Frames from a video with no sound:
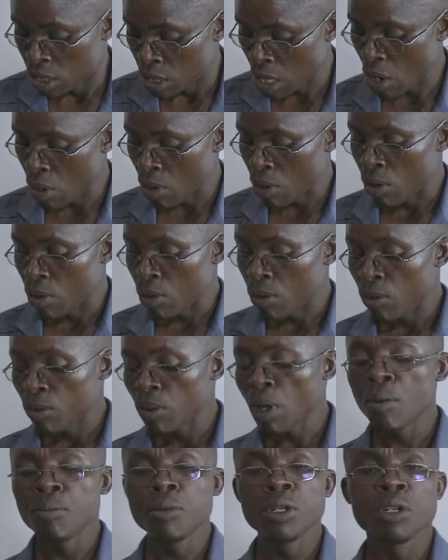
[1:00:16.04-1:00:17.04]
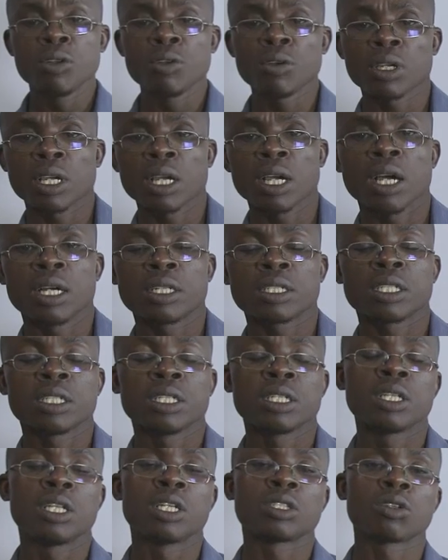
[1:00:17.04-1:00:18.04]
Now, we have been looking at
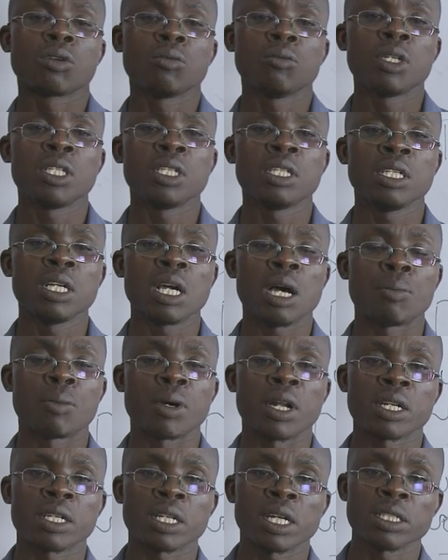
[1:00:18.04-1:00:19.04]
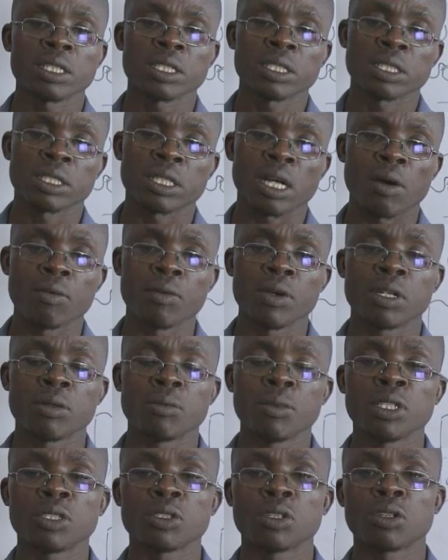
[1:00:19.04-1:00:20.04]
so many apparatus. I haven't
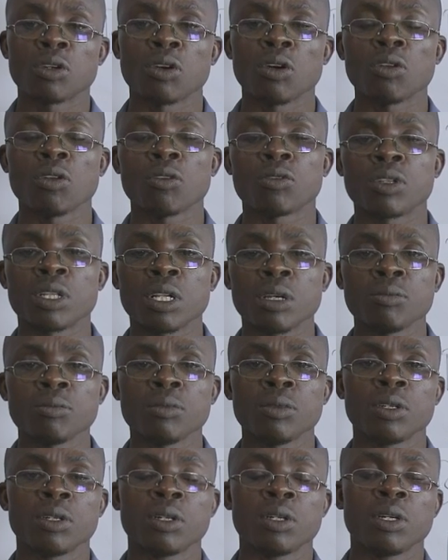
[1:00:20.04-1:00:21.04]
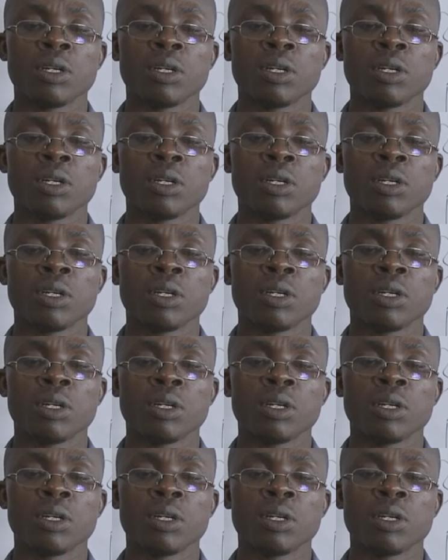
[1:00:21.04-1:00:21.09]
mentioned all of them.